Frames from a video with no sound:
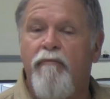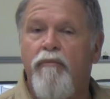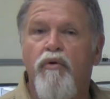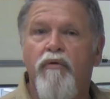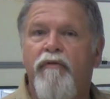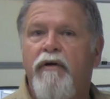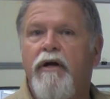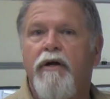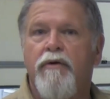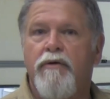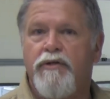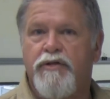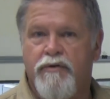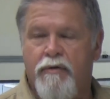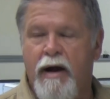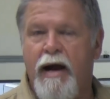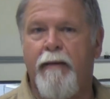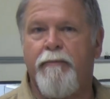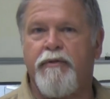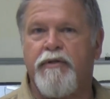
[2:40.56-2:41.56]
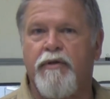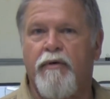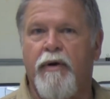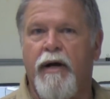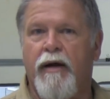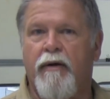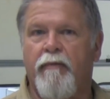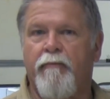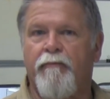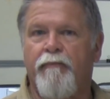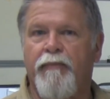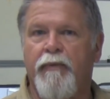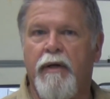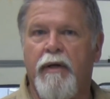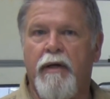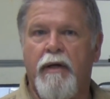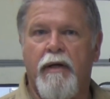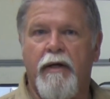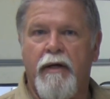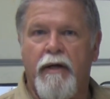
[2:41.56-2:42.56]
of moving your straps around.
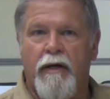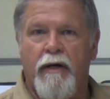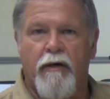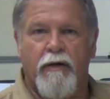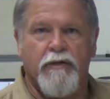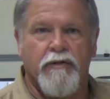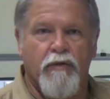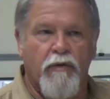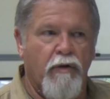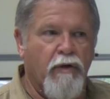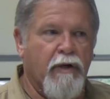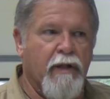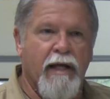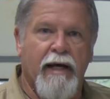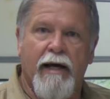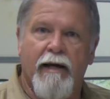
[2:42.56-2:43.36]
Here, let's go look at